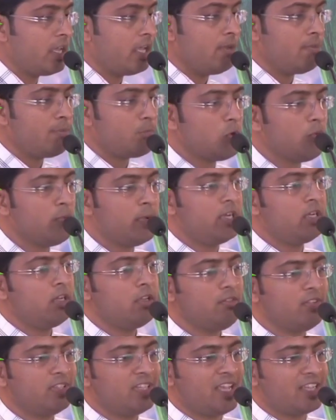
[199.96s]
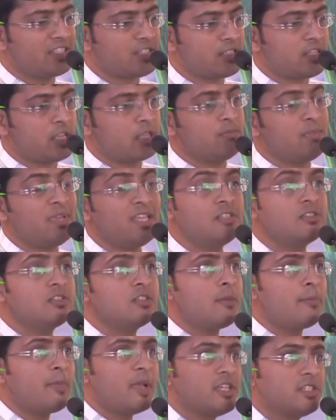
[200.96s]
and improvement with exercise.
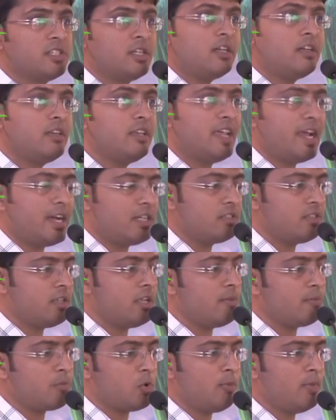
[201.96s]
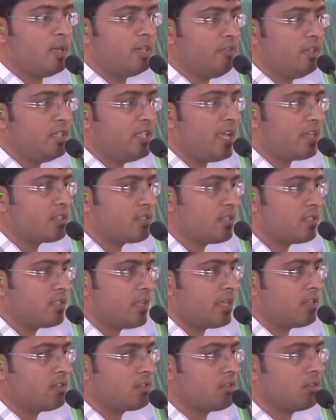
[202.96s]
Means the patient gets improvement with
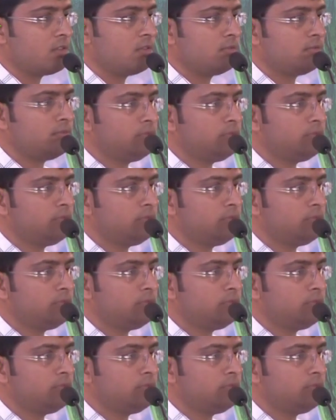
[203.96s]
exercise.